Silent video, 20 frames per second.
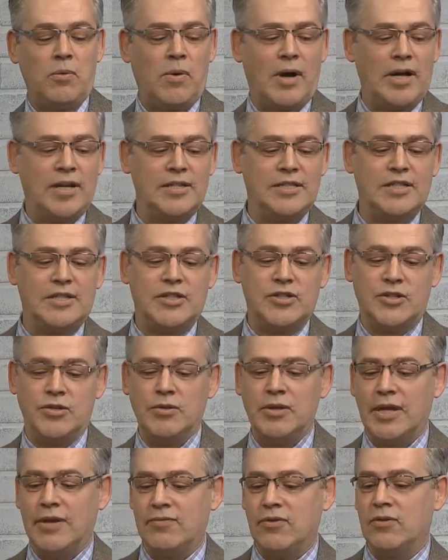Wilde's is a
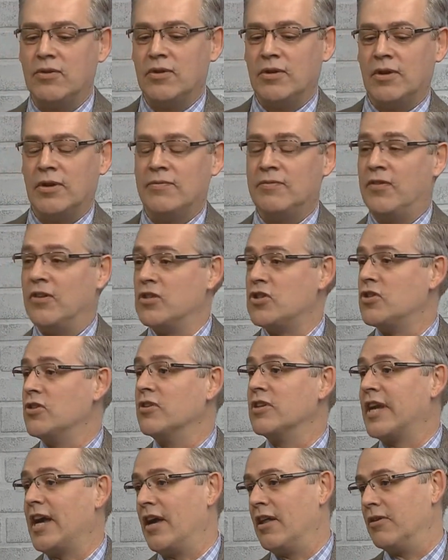two-level uh, functional
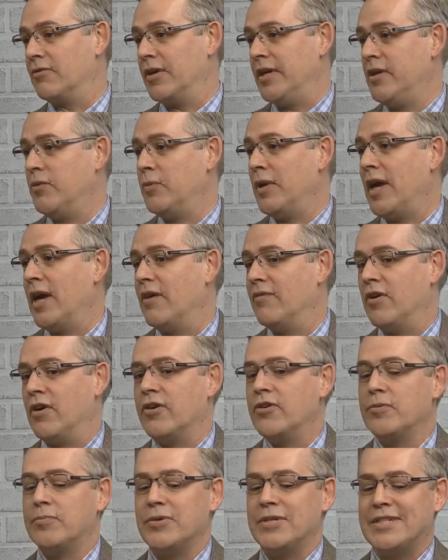gallery. We have
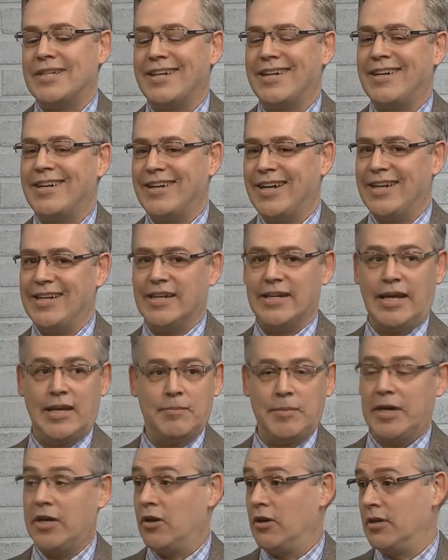100% Canadian
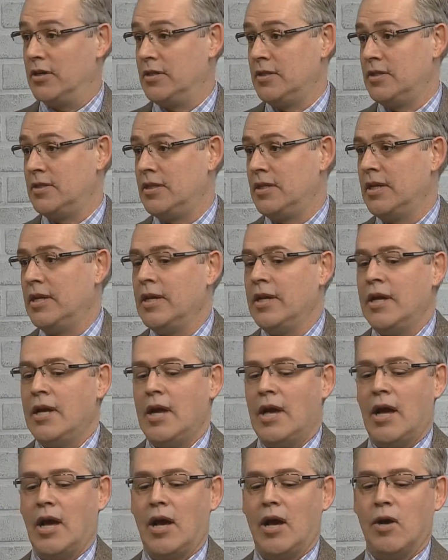handmade artists.
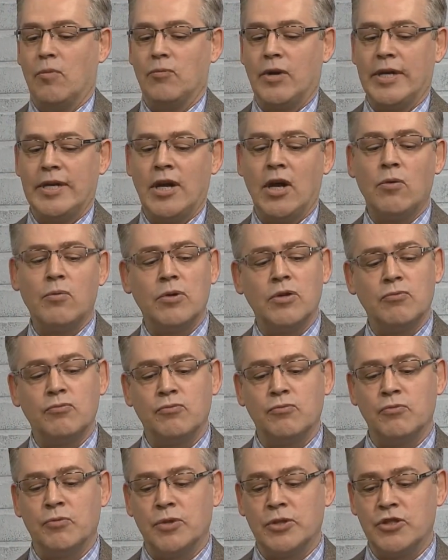Wow. Um, right now, we're,
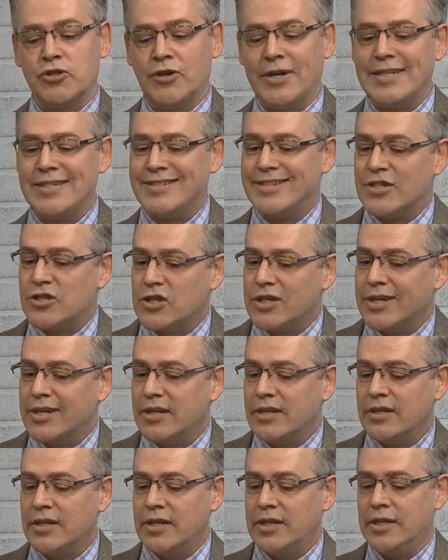we're
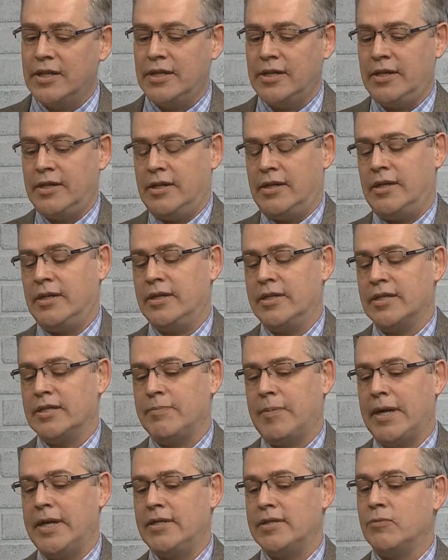transitioning the, the
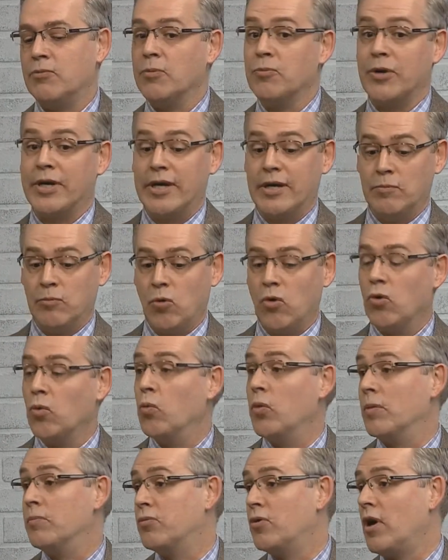space. We're bringing in more
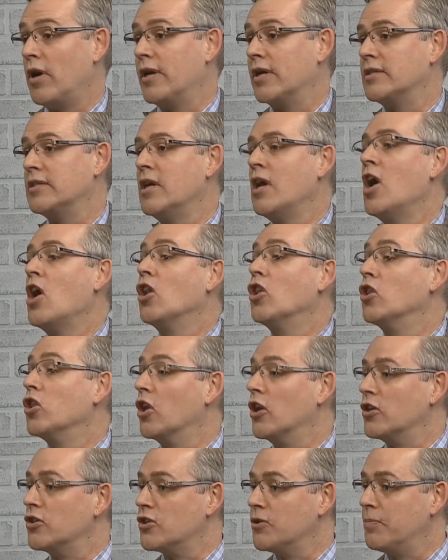wood products.
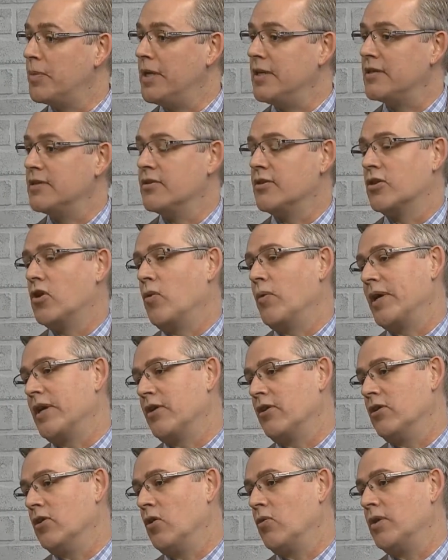Larger pieces are going in
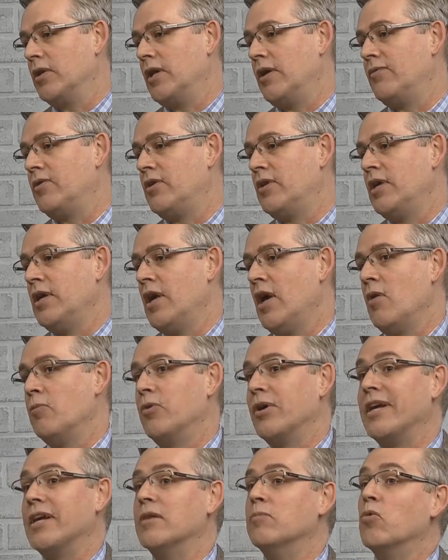our lower level,
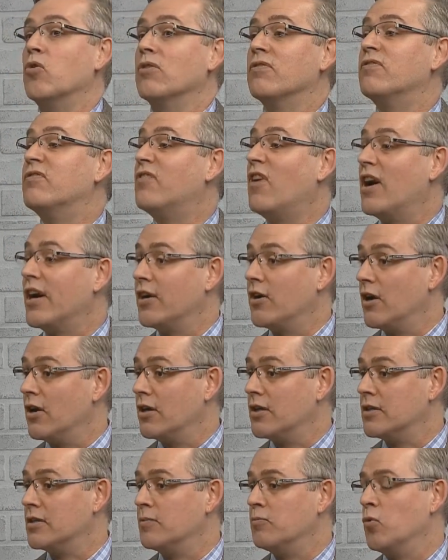bringing in more fine
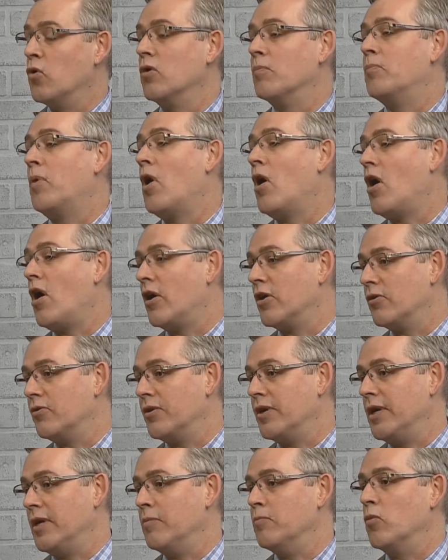art, more
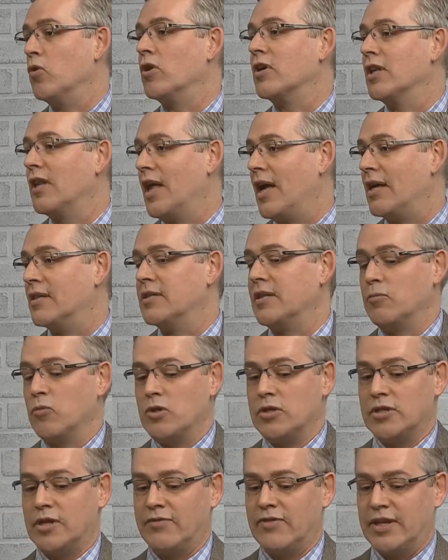pottery, more glass, and more
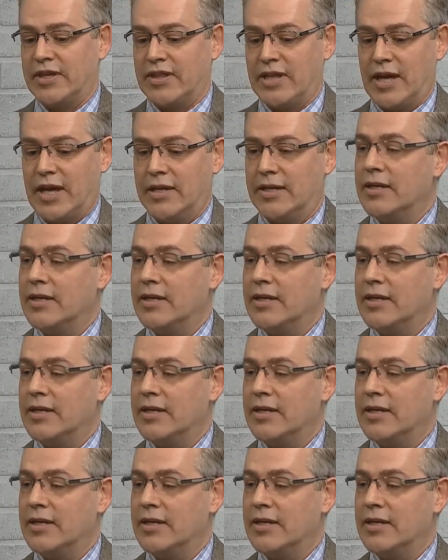stuff like that.